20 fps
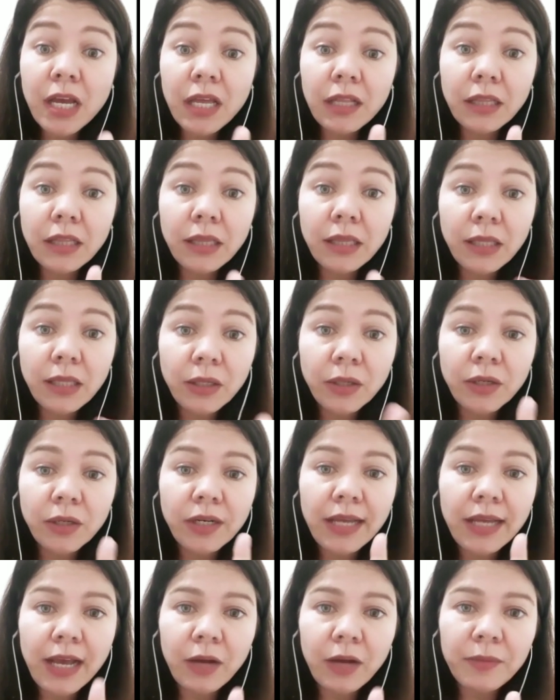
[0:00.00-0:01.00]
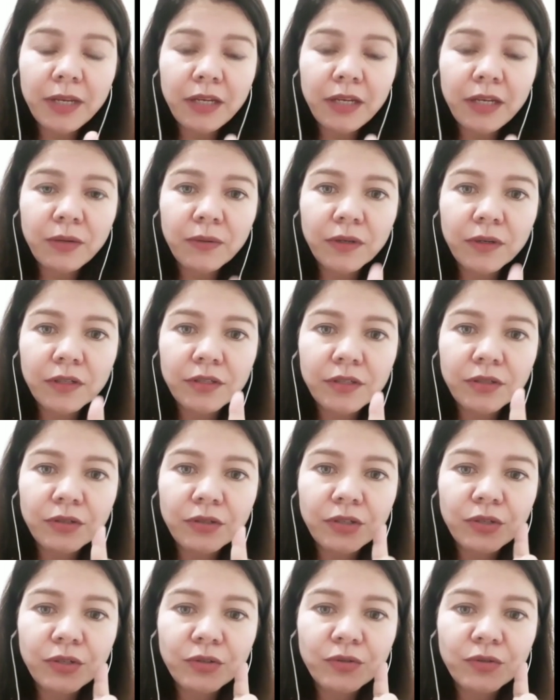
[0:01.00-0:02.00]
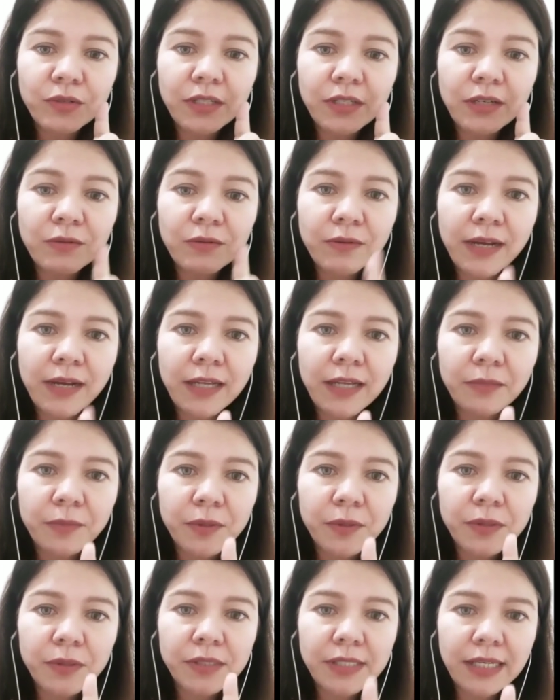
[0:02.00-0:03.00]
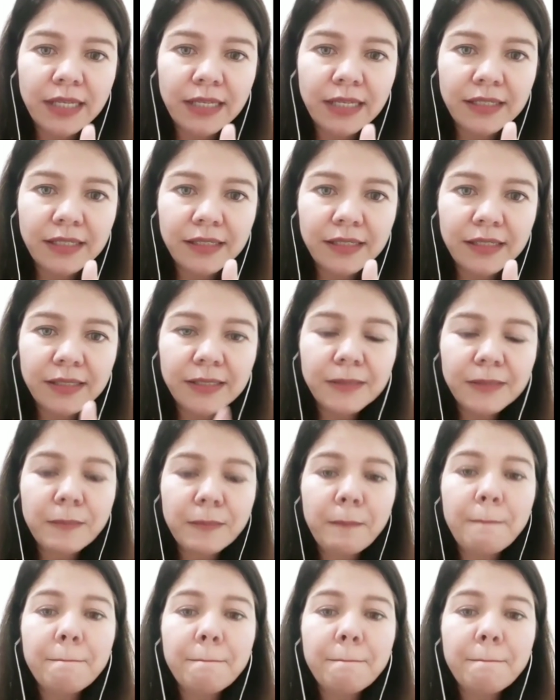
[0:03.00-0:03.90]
Learn how many words you usually write per sentence.